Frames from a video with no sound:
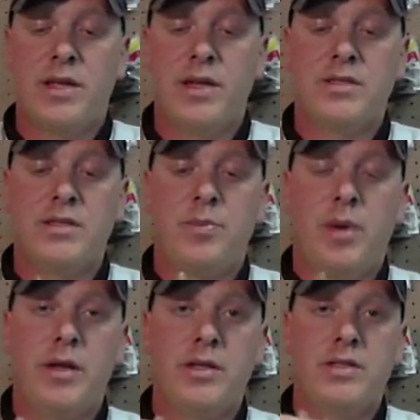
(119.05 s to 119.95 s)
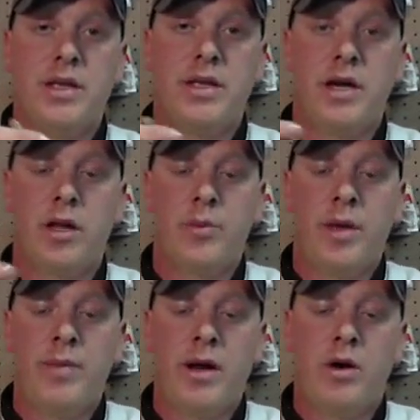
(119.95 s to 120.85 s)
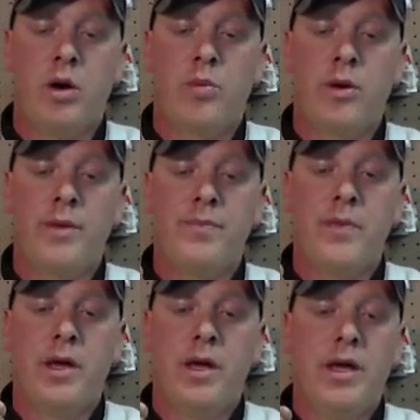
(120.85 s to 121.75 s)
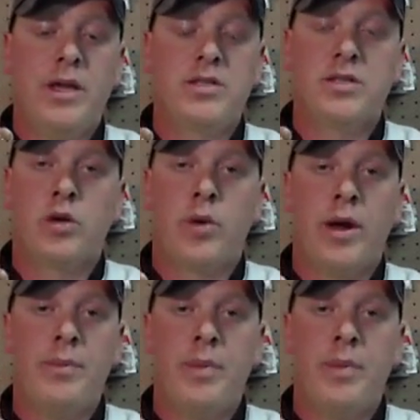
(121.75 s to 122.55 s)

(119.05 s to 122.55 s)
and this is a pumpkin seed color made by Culprit. This is a great